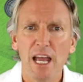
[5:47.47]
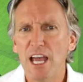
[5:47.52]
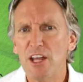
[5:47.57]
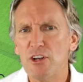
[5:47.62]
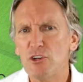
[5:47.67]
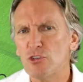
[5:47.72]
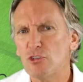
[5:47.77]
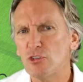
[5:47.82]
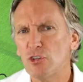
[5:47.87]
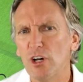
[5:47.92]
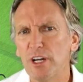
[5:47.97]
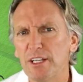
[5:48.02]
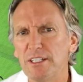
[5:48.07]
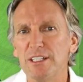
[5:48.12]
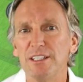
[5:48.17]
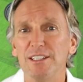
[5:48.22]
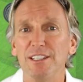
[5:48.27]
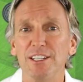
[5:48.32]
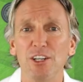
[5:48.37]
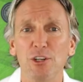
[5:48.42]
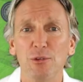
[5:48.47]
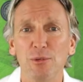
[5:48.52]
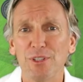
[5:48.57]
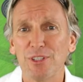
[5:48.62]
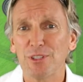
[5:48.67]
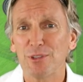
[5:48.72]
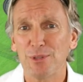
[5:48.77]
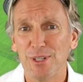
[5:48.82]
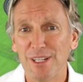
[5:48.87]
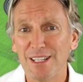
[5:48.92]
and try to deal
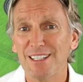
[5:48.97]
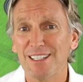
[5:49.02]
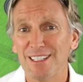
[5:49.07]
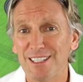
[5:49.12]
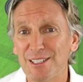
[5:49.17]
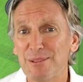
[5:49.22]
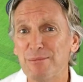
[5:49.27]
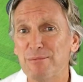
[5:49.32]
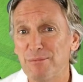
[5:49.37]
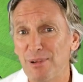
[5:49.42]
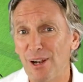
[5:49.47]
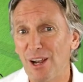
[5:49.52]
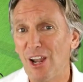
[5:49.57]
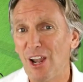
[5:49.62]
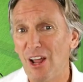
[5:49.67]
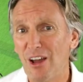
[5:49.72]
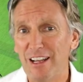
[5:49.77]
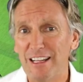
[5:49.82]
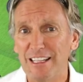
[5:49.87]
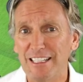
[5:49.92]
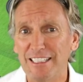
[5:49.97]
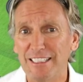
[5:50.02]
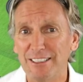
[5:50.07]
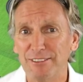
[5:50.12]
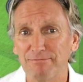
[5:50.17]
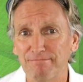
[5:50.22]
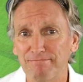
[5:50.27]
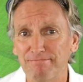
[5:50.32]
with criticism politely.